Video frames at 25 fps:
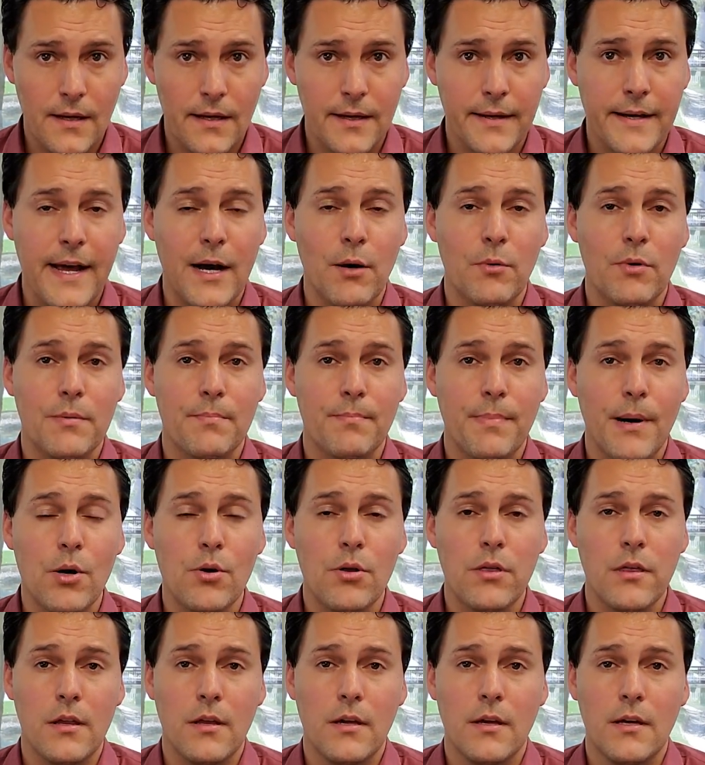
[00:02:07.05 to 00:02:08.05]
Now with
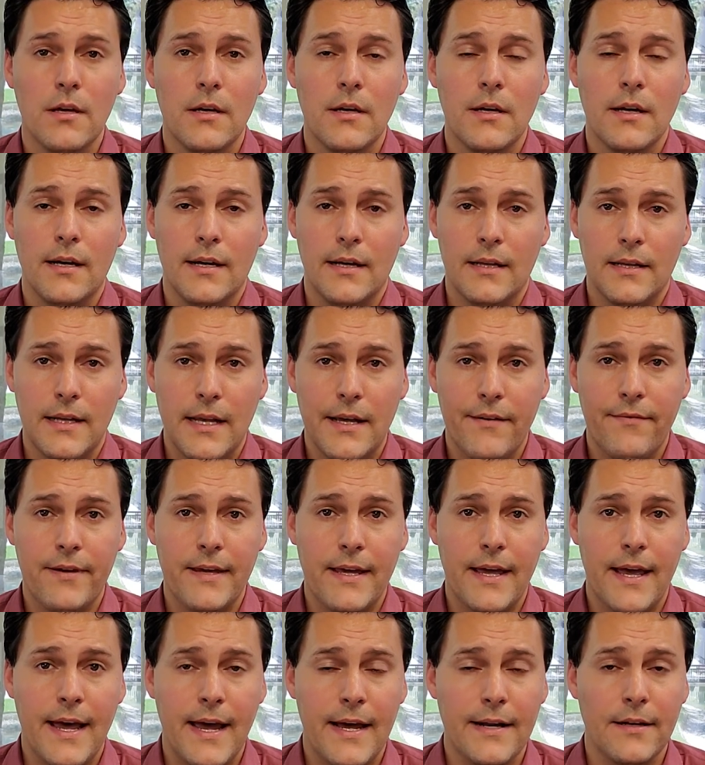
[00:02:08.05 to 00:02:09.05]
both a
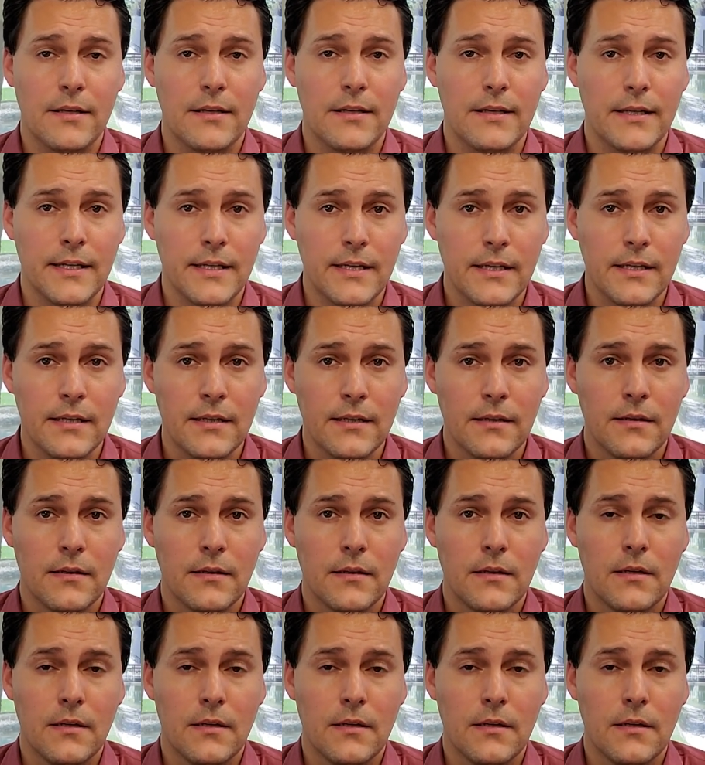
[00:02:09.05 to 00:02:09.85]
levy and a lien,